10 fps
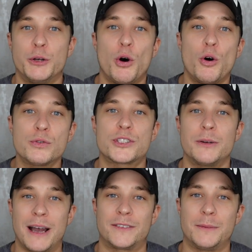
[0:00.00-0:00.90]
You
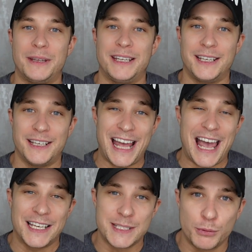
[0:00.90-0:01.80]
also have to be in an
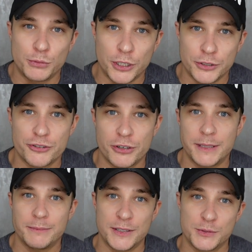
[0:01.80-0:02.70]
eligible
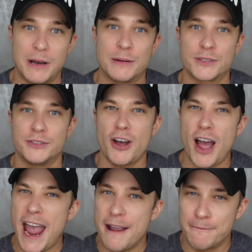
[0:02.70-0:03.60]
country as well, so
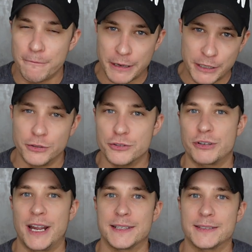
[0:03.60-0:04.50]
not every
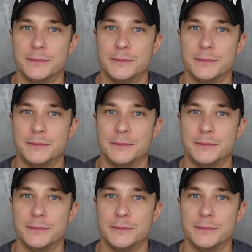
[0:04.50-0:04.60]
country has